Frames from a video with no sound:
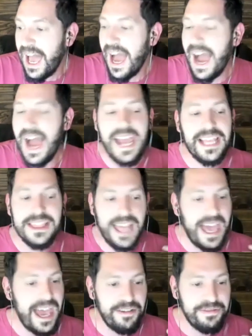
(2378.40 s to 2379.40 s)
I
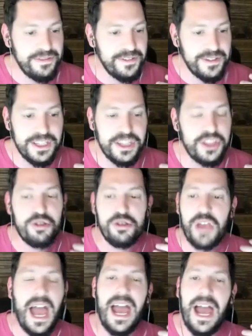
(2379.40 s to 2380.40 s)
laugh.
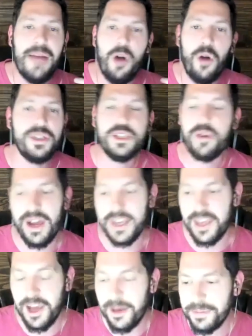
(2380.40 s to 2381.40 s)
There's I, I'm always
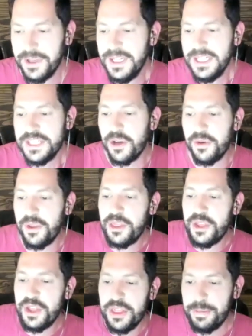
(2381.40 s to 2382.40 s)
cracking up. So
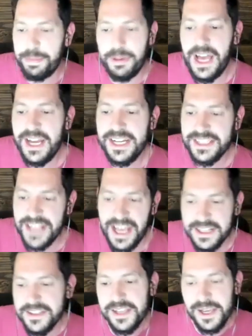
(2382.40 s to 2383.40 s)
the the plot is
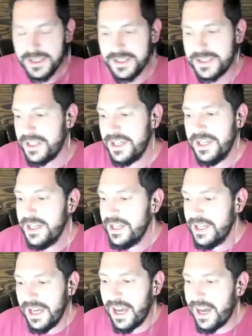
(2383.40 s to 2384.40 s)
nonsense.
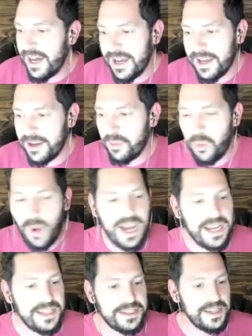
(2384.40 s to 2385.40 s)
Um,
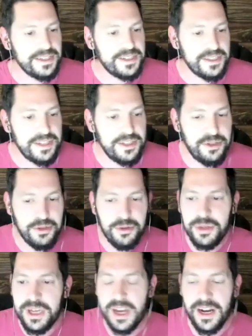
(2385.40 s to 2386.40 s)
why it's set in sixty-two?
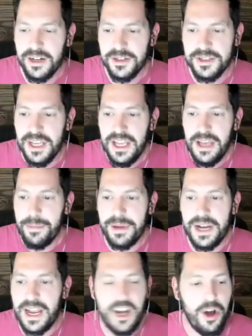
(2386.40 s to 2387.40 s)
Who cares?
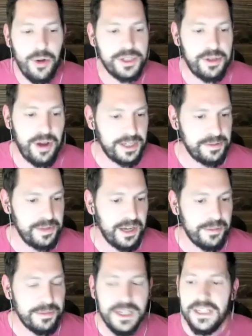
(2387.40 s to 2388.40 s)
But it always cracks me
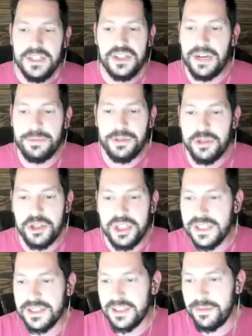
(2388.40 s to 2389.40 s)
up. John
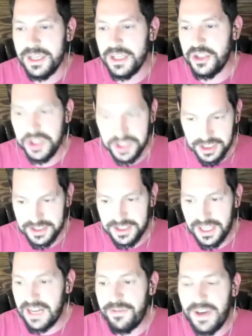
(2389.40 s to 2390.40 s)
Belushi is a comedic
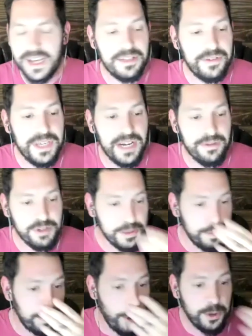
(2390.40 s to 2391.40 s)
genius. And in fact, if he never
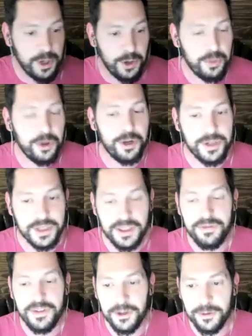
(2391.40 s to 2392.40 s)
spoke a word in
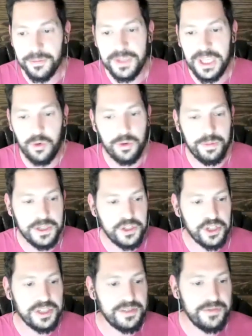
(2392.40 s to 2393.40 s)
the film, he would be
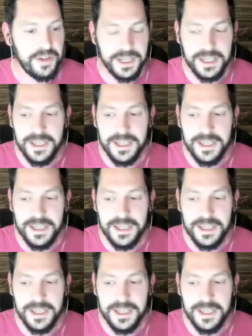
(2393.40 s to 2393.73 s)
just as funny.